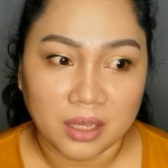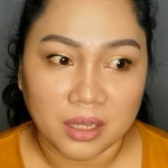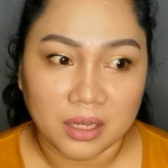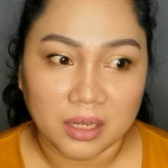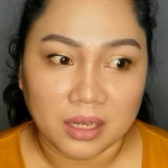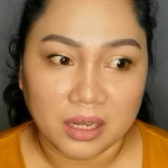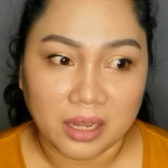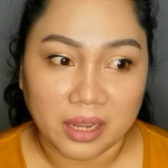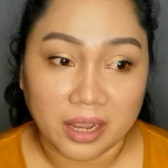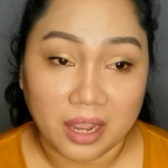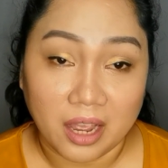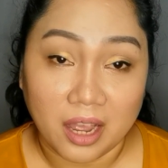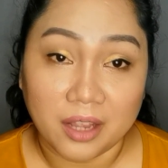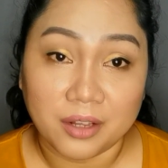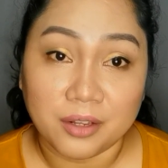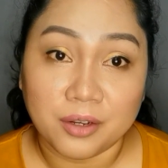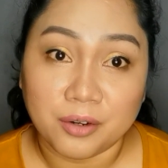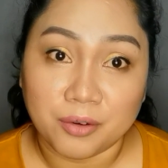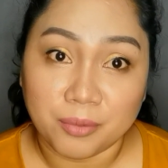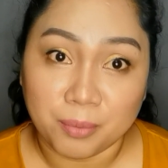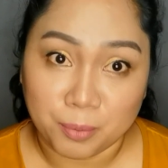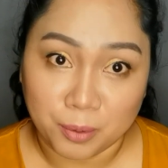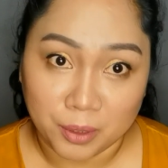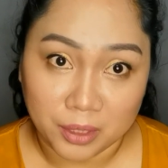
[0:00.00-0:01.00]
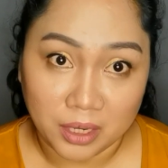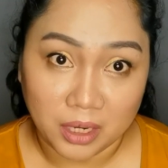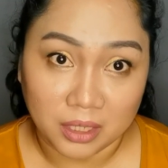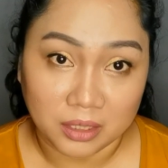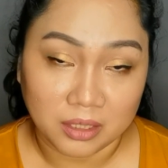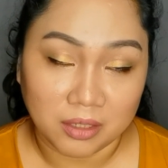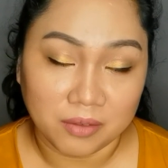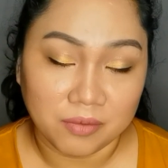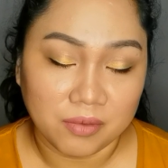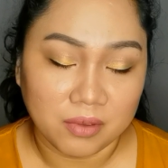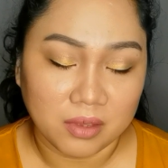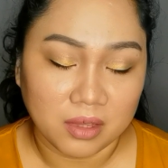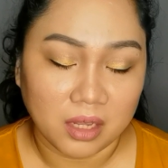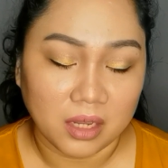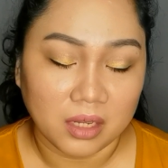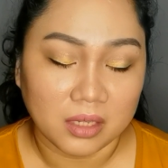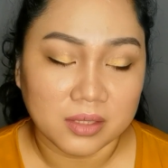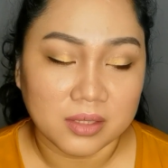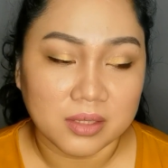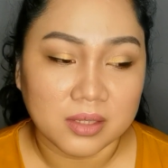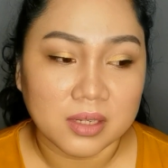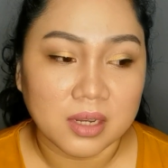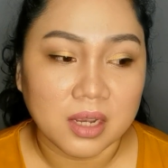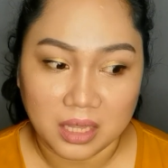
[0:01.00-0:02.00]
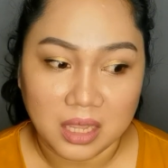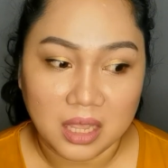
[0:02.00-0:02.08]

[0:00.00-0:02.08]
like other productive things.